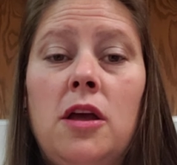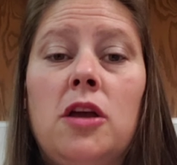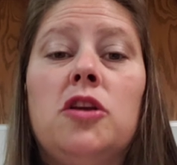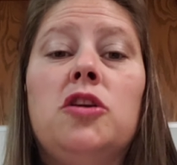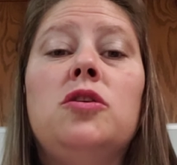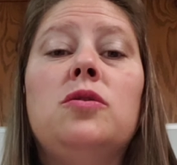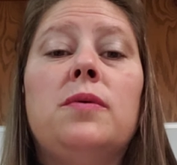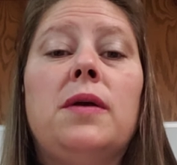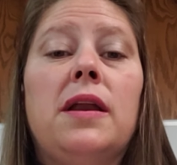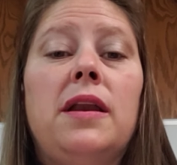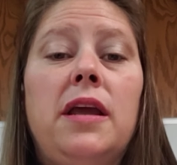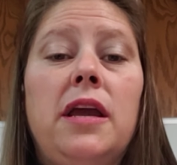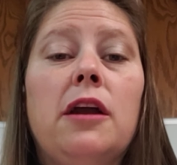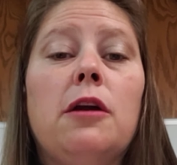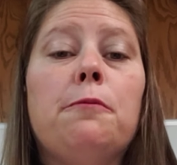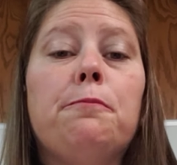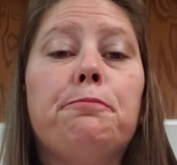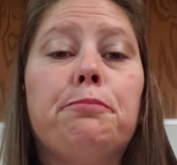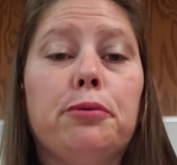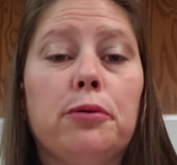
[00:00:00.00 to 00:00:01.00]
You can
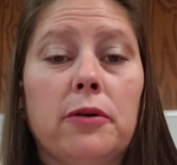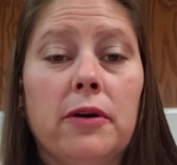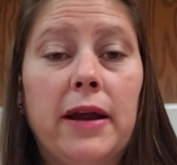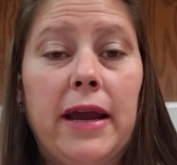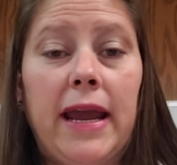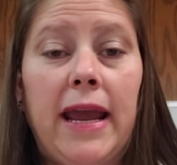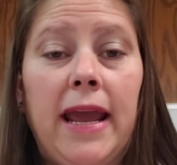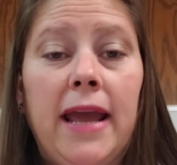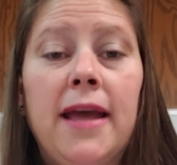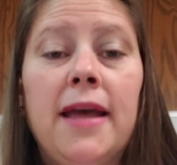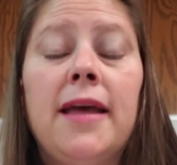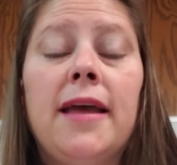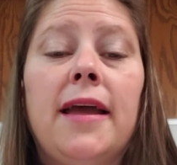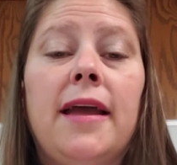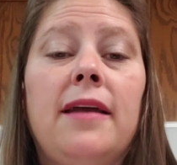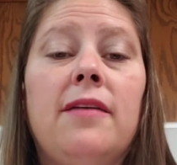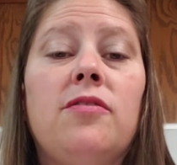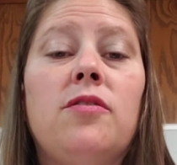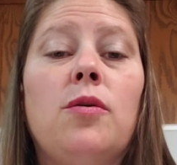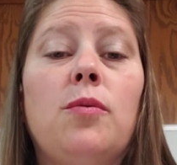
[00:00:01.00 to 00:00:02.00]
hear pre
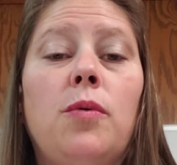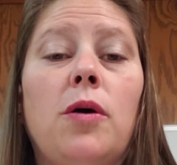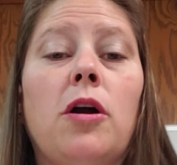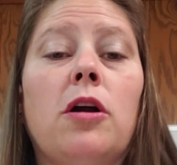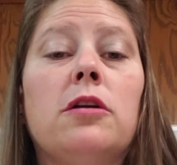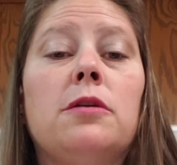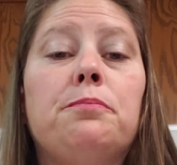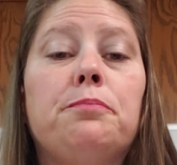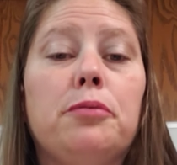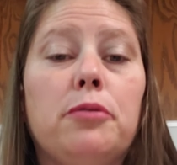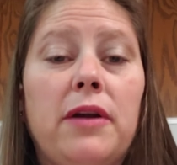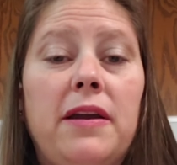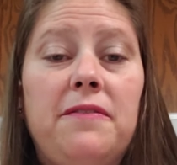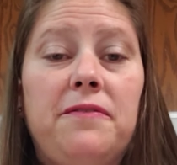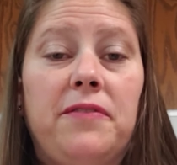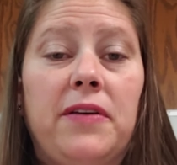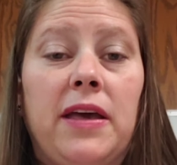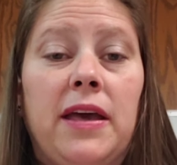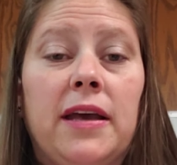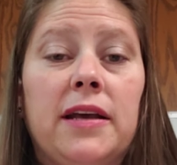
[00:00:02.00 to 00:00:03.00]
in the word
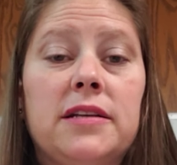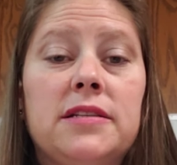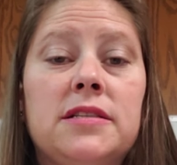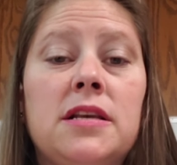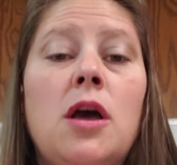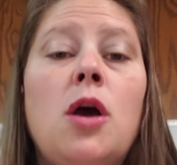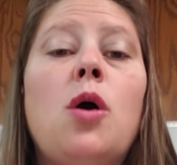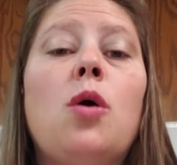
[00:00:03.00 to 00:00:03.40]
prefix,